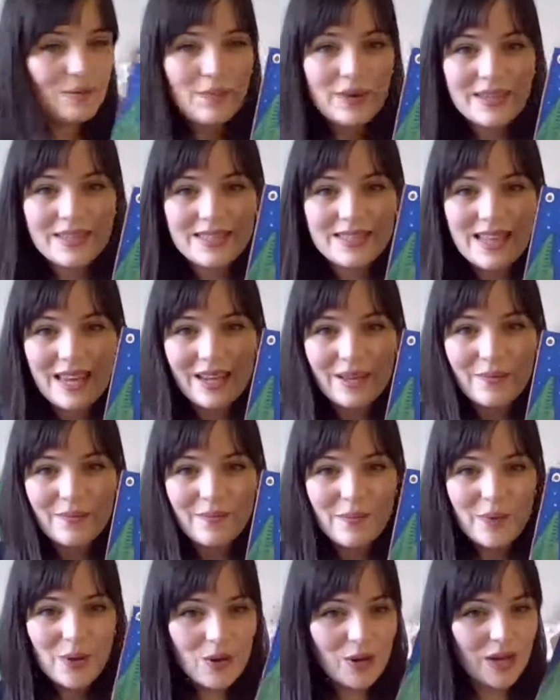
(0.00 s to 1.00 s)
my second
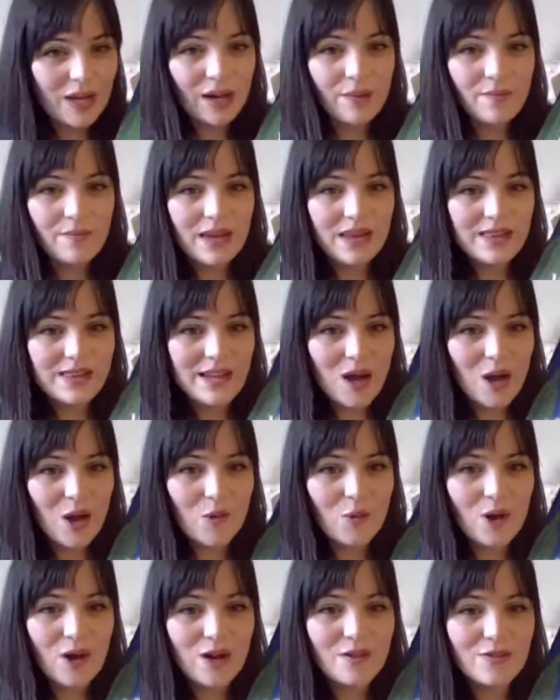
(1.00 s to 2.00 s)
book, and I made the
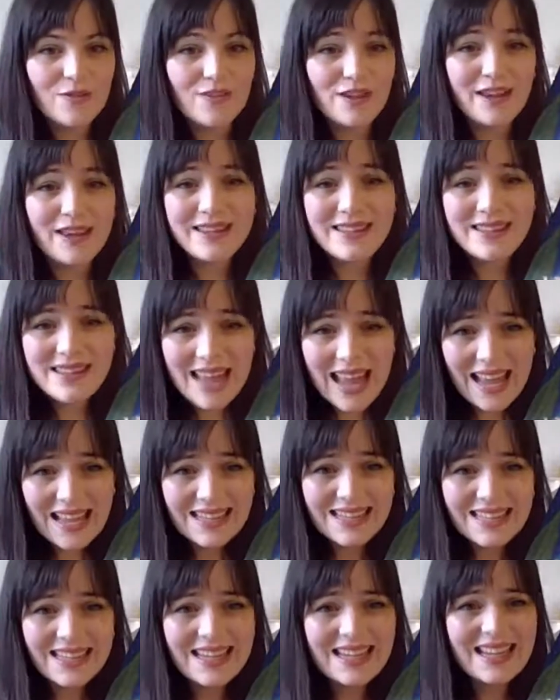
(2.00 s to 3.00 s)
artwork for Ned
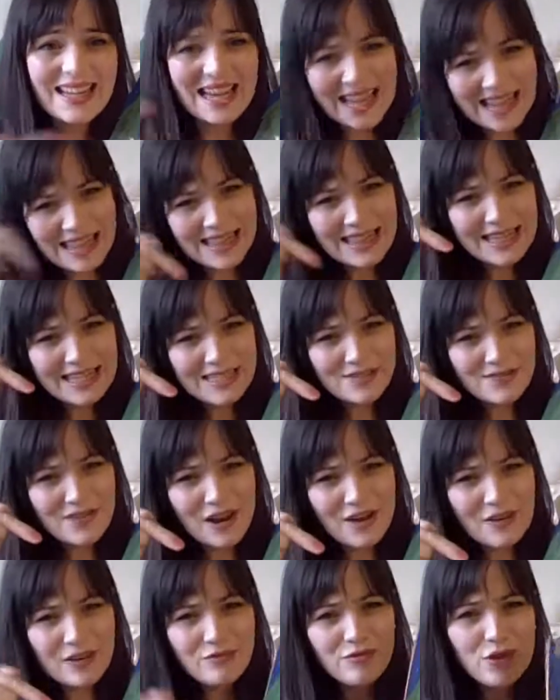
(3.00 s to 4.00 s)
in this
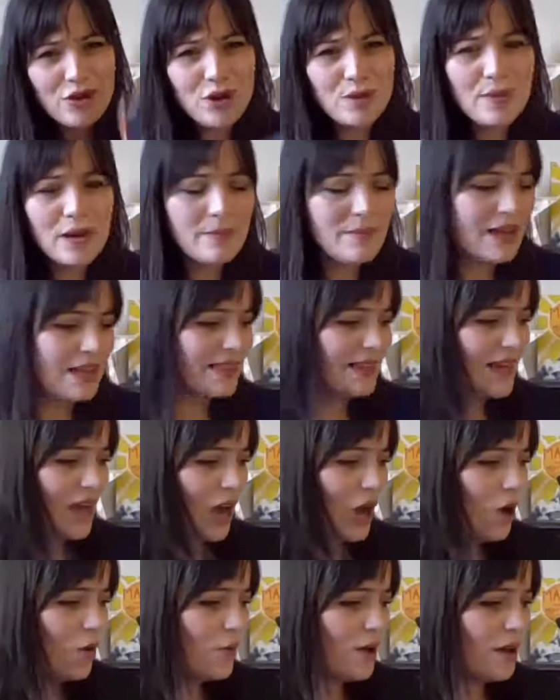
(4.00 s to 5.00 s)
very room. I made the
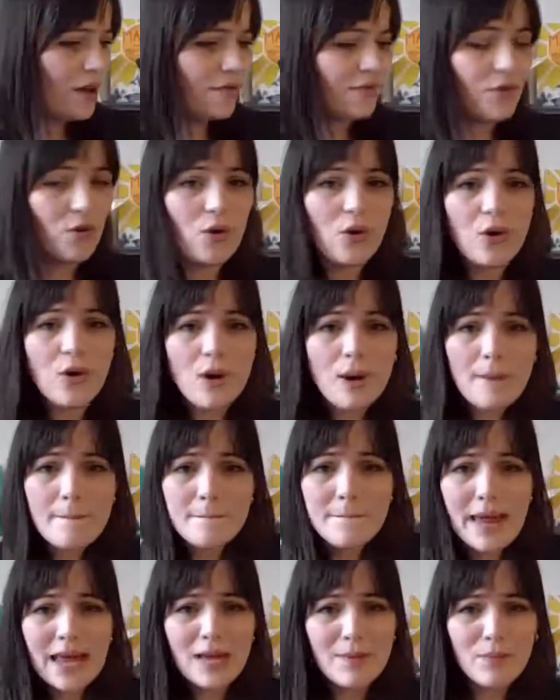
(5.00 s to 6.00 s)
artwork for
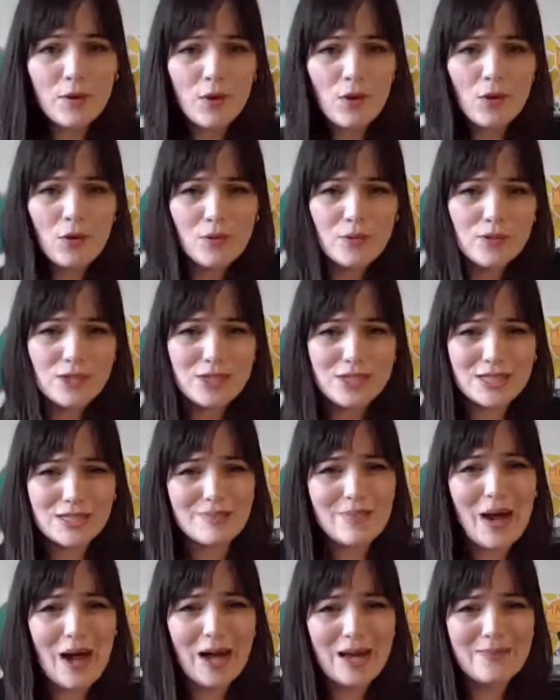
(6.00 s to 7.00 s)
Mabel, which is just
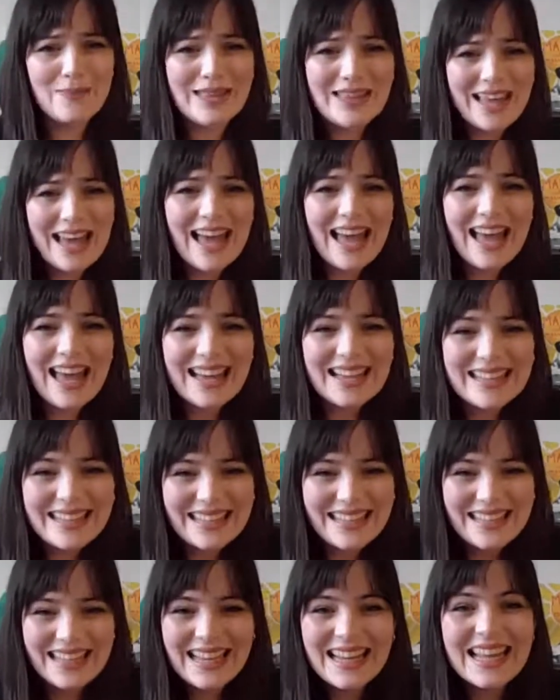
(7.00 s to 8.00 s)
behind me
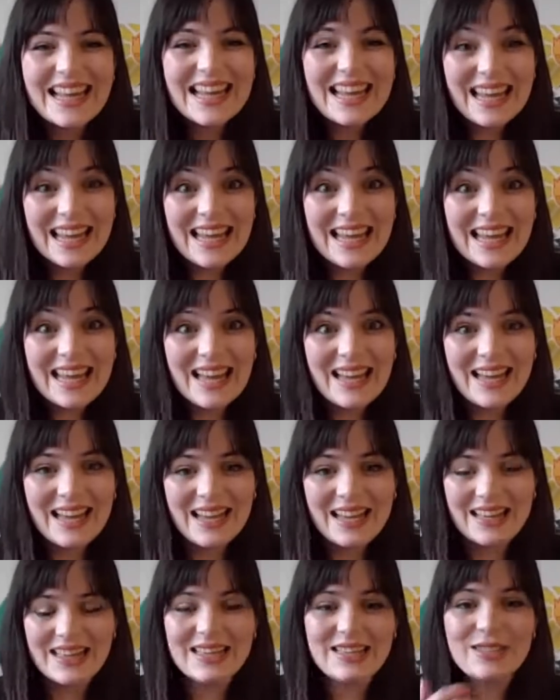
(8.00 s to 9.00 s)
there, here
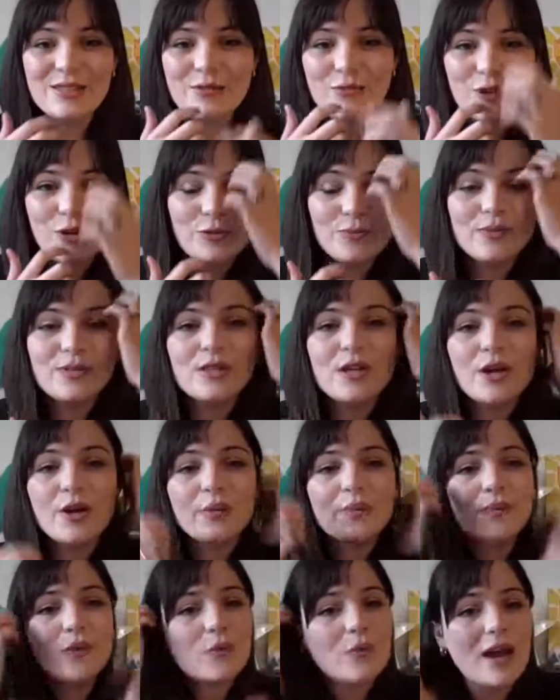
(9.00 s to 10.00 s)
in this room.
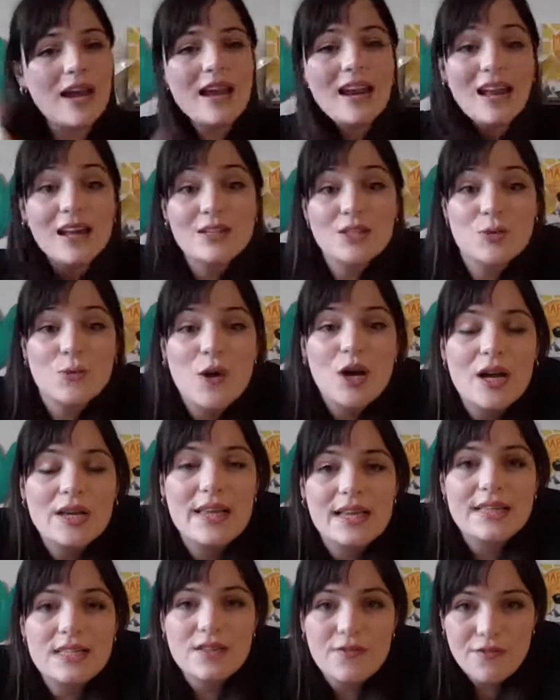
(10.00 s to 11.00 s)
So the way I like to work
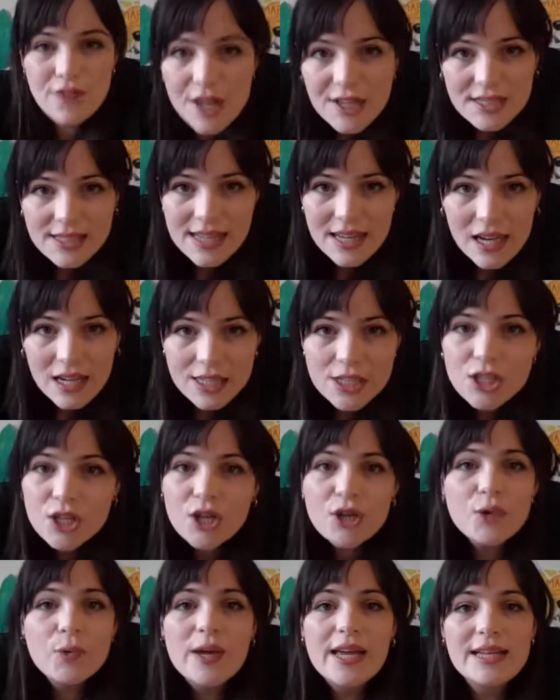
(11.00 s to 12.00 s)
is the first thing I
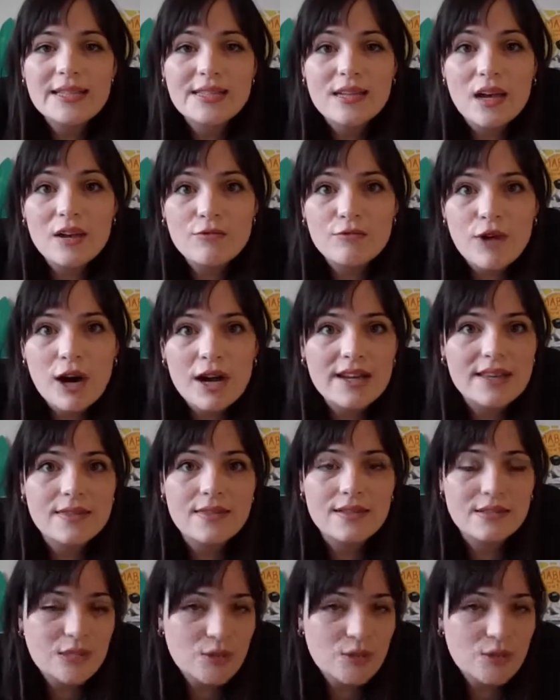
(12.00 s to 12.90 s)
do is I write the